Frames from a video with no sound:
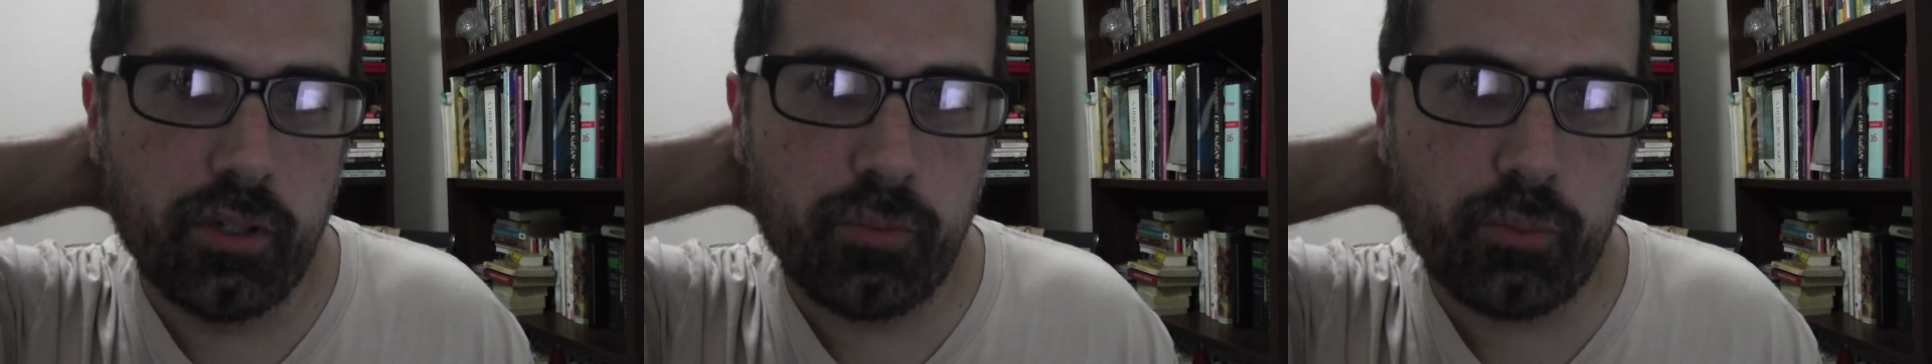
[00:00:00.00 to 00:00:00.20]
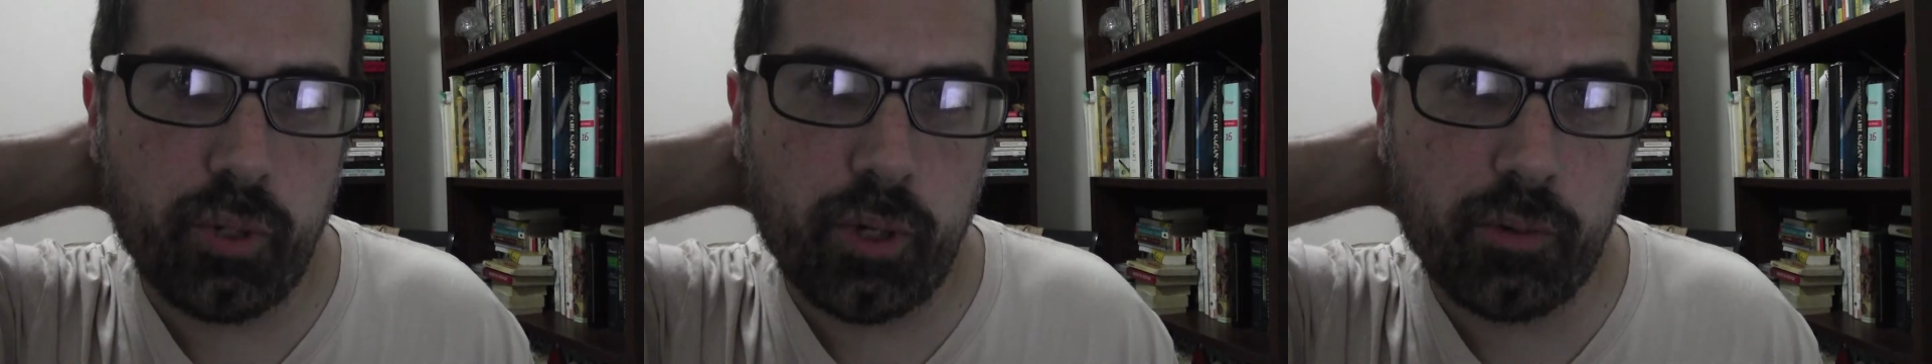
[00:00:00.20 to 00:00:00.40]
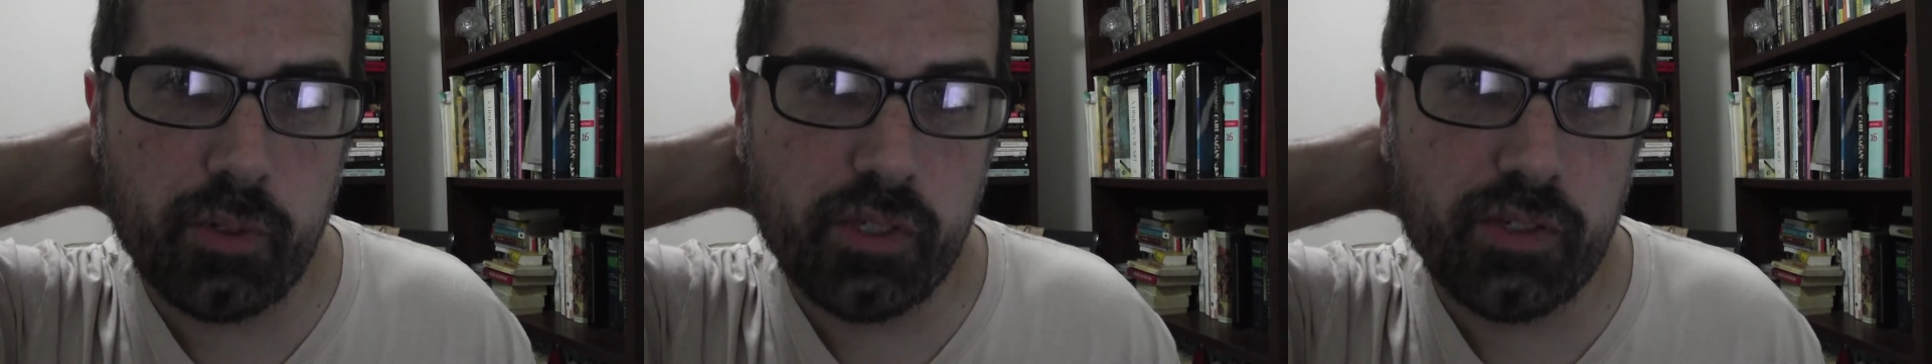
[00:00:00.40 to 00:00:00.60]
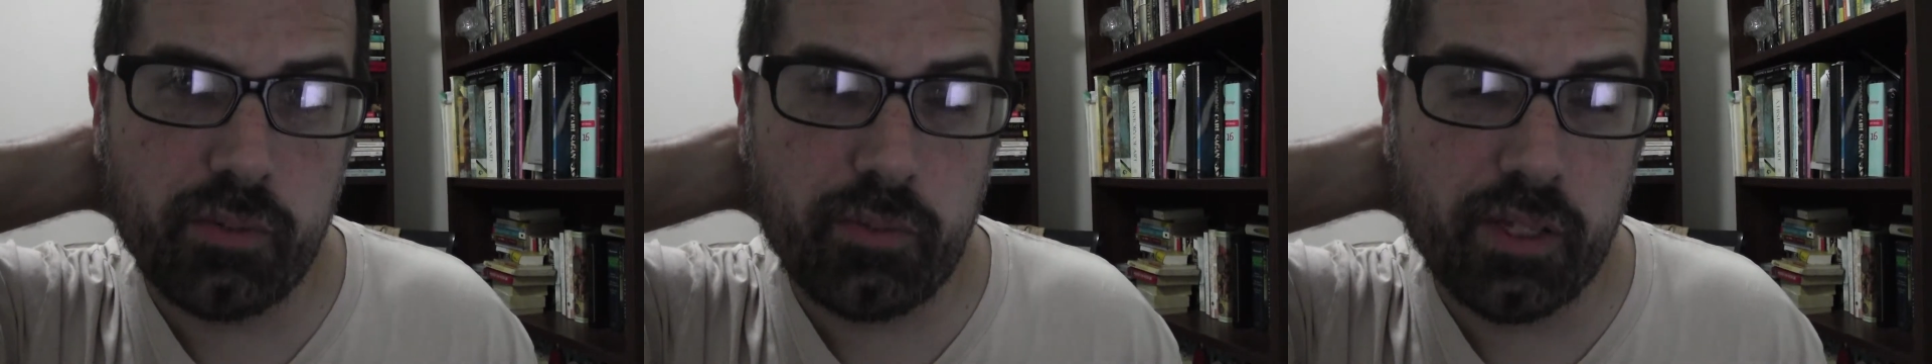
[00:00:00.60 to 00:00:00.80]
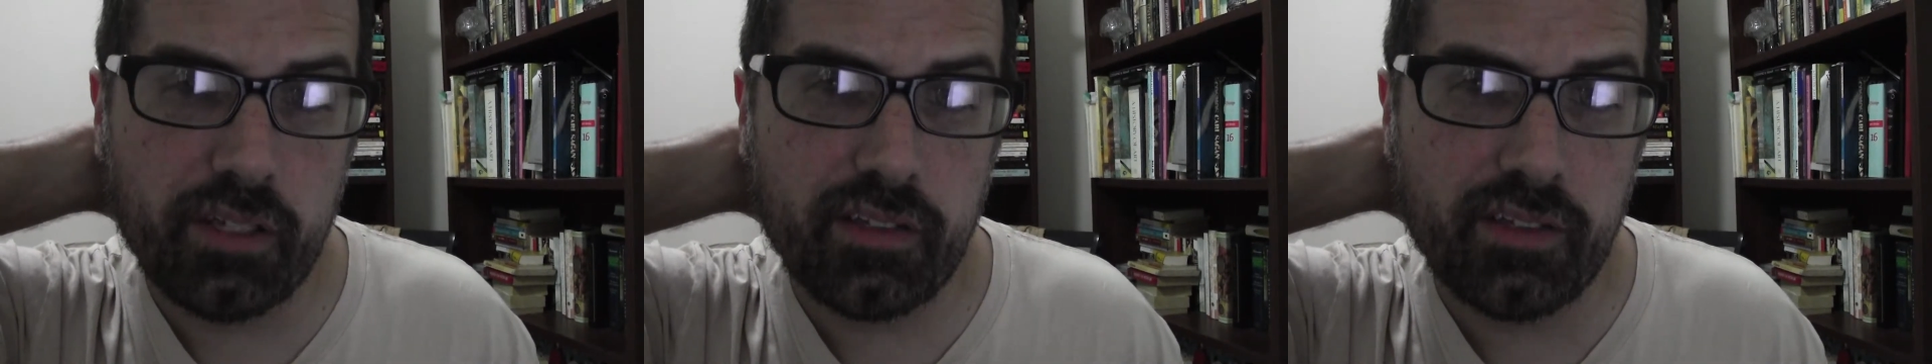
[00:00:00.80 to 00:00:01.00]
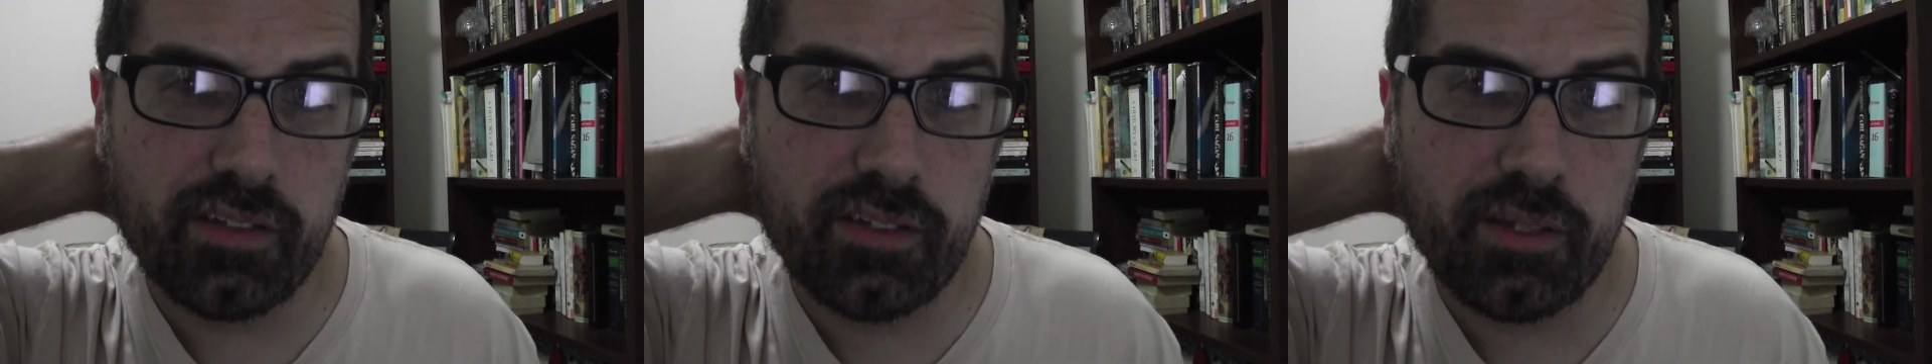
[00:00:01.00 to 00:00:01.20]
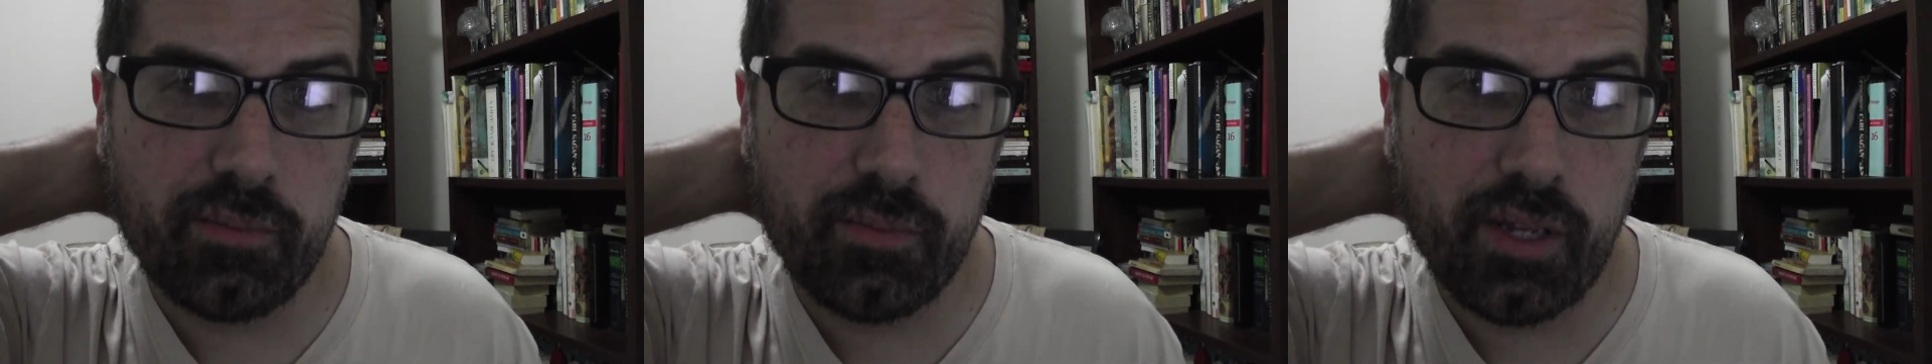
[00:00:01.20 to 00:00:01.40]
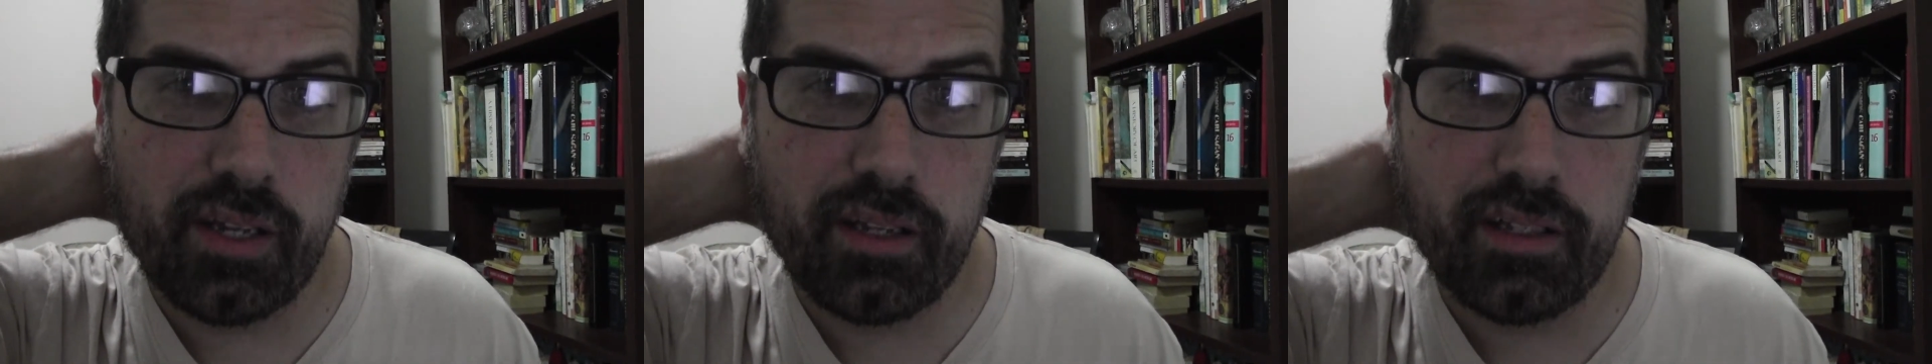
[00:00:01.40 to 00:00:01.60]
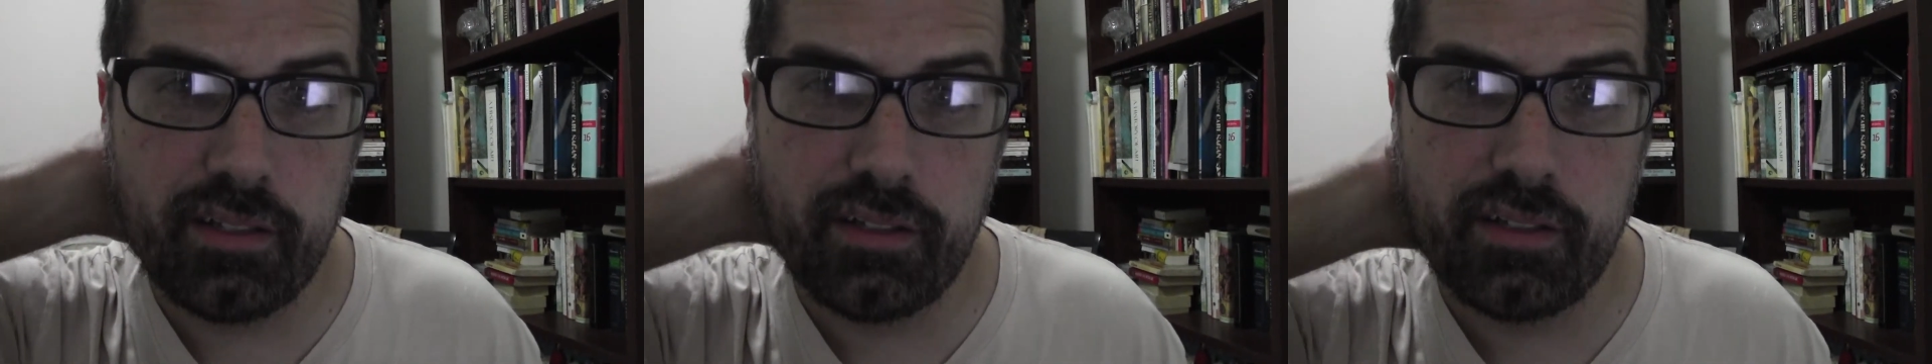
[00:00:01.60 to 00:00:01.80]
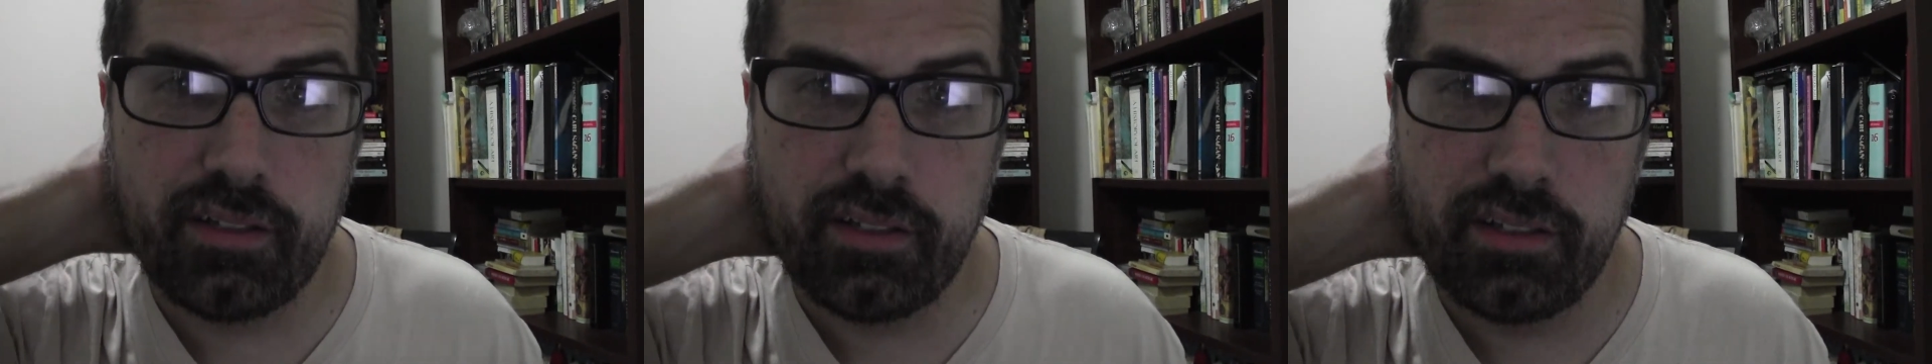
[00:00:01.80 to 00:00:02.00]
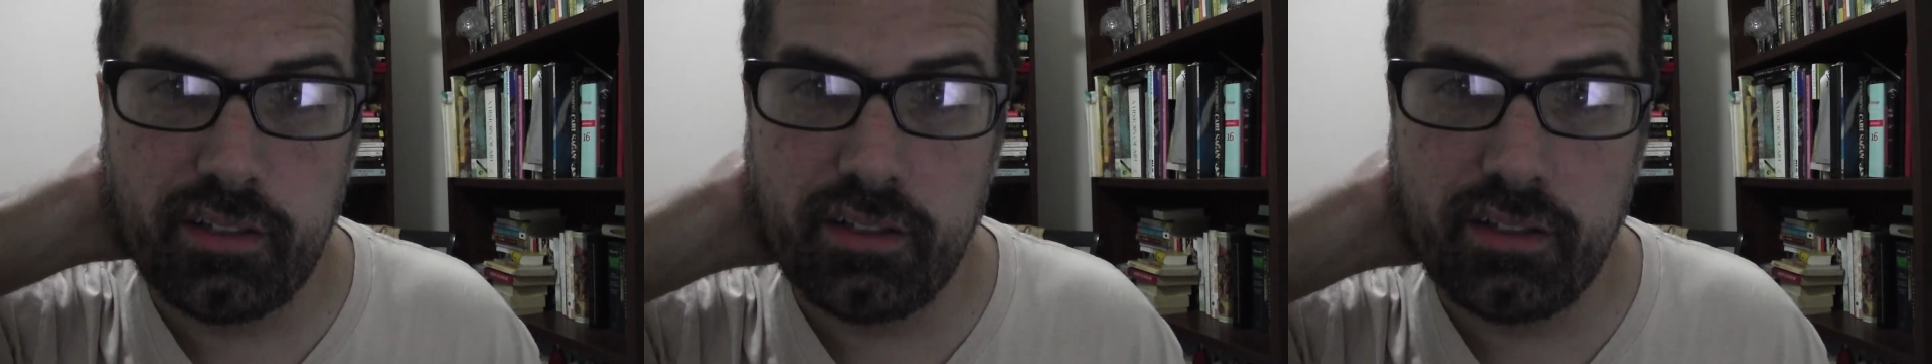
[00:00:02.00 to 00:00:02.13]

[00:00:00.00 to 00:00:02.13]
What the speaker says: probably something, since I'm not